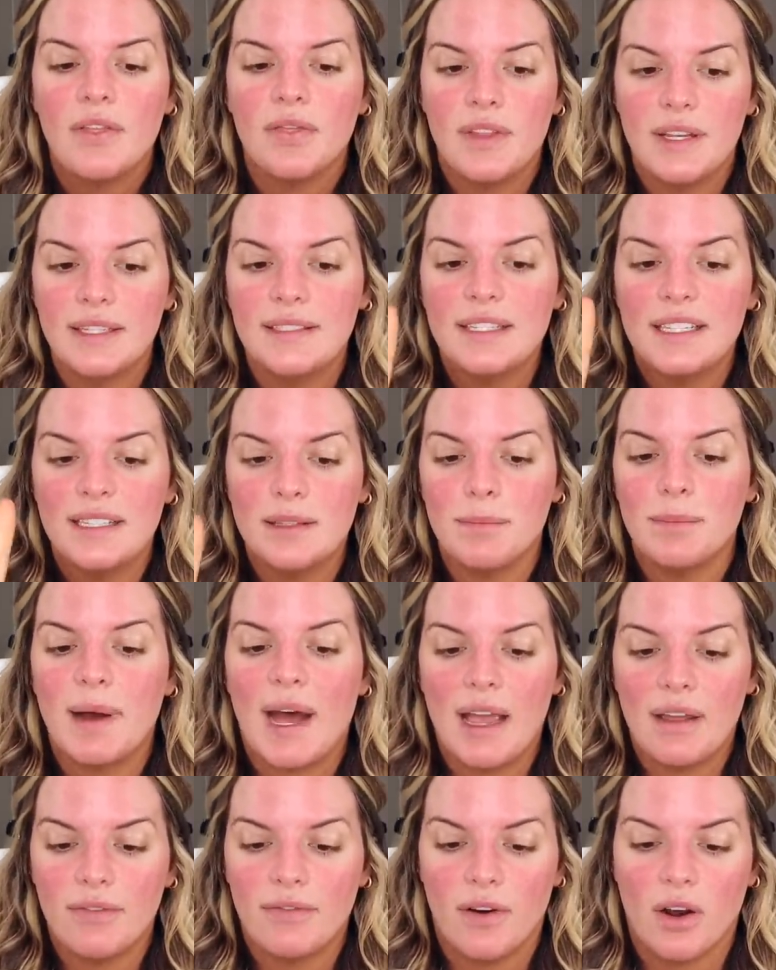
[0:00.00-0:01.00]
This is
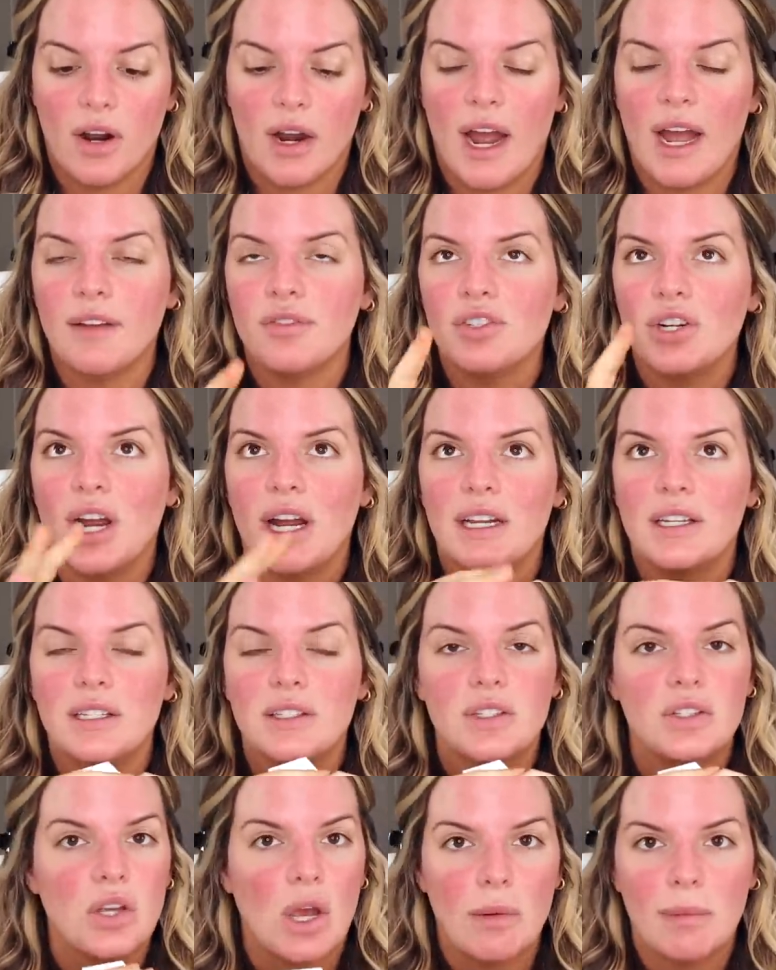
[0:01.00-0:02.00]
by far, I've
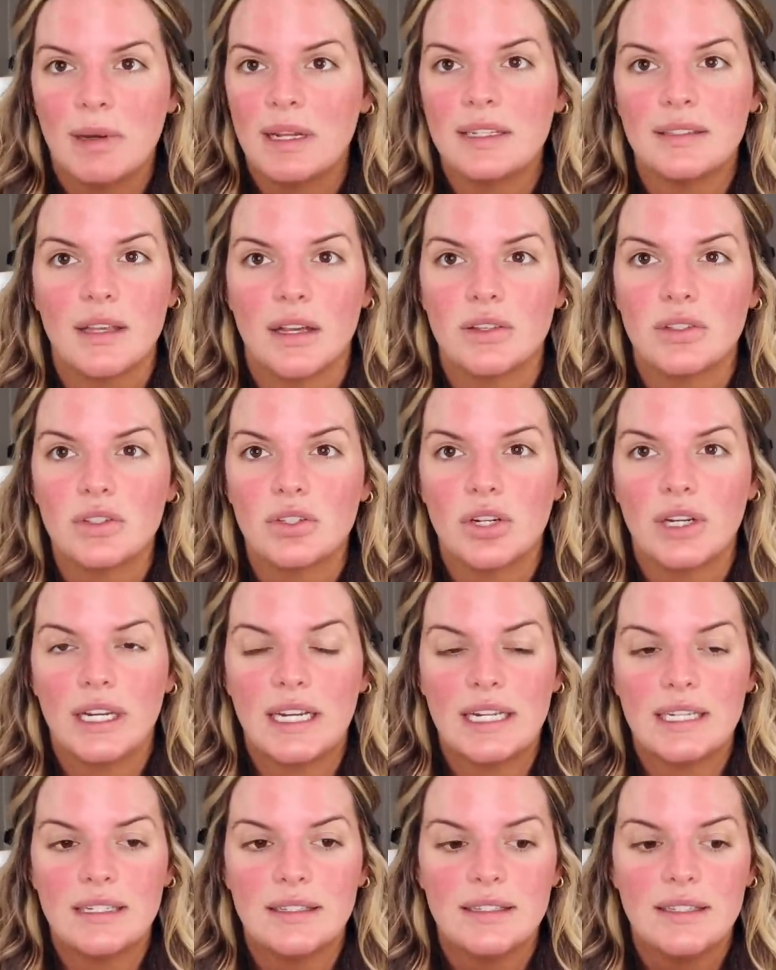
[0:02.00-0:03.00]
tried so many
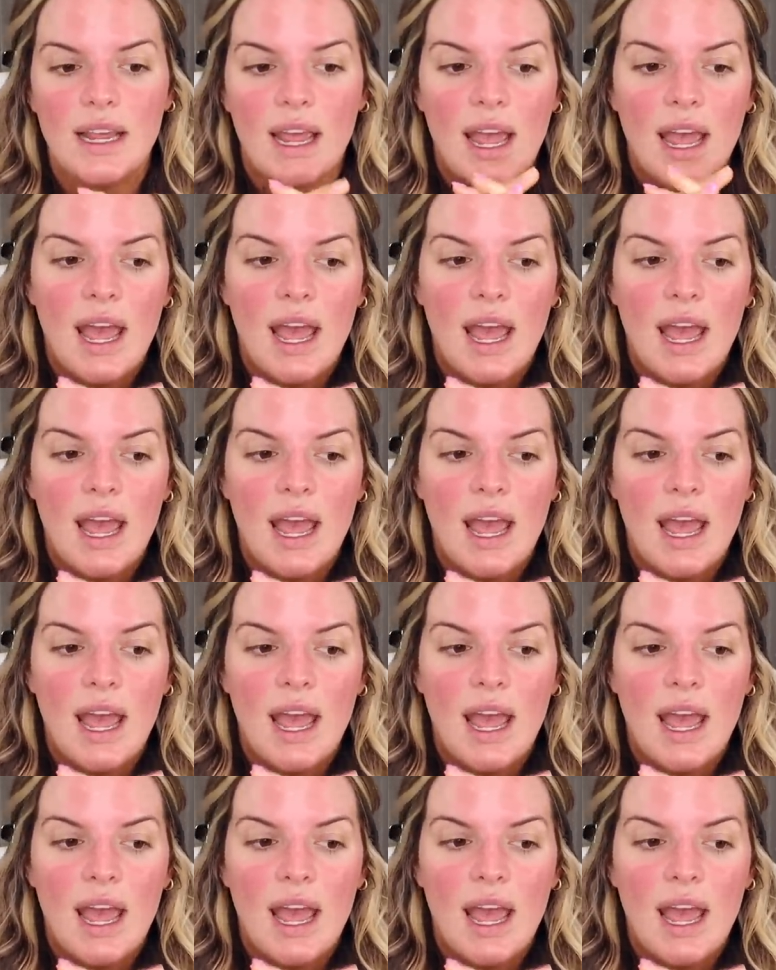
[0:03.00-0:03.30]
sunscreens.